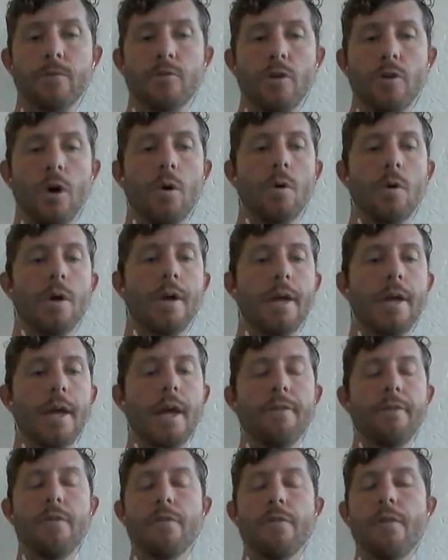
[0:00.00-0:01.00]
So
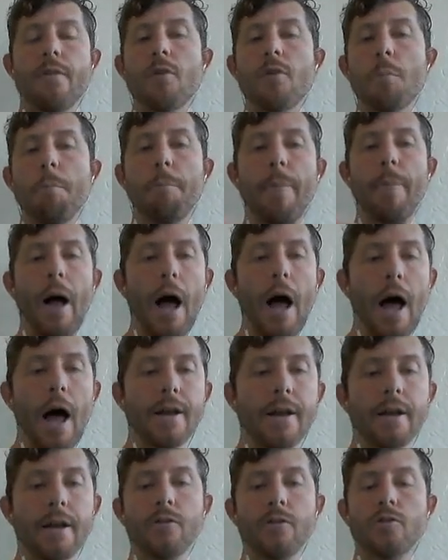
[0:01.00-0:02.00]
if you've ever
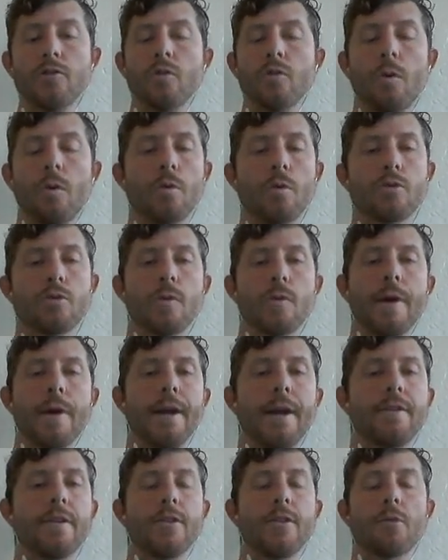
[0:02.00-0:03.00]
bought and sold
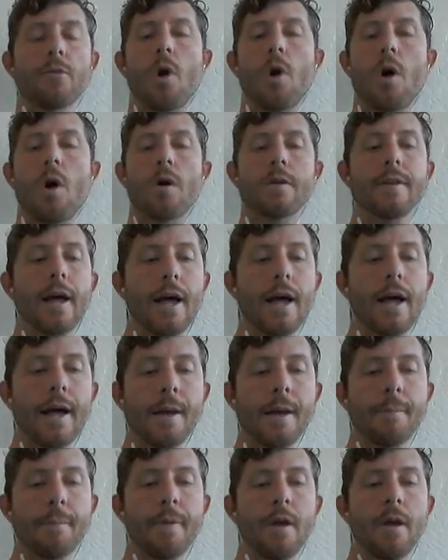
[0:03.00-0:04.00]
trades at the wrong
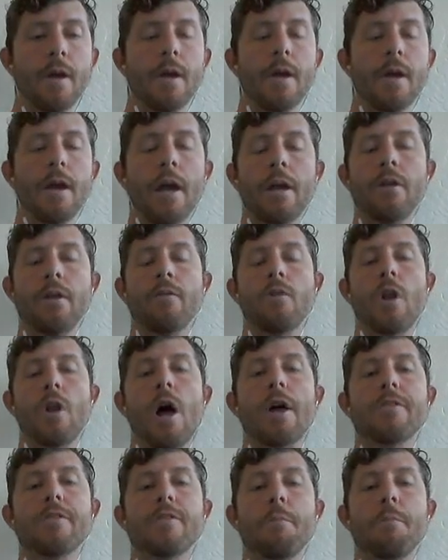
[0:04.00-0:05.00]
time and you've
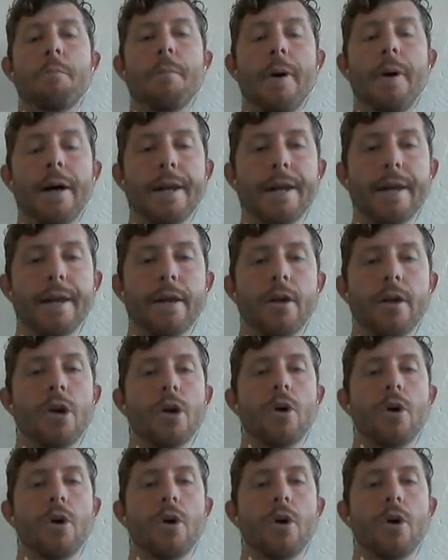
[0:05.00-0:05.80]
lost money,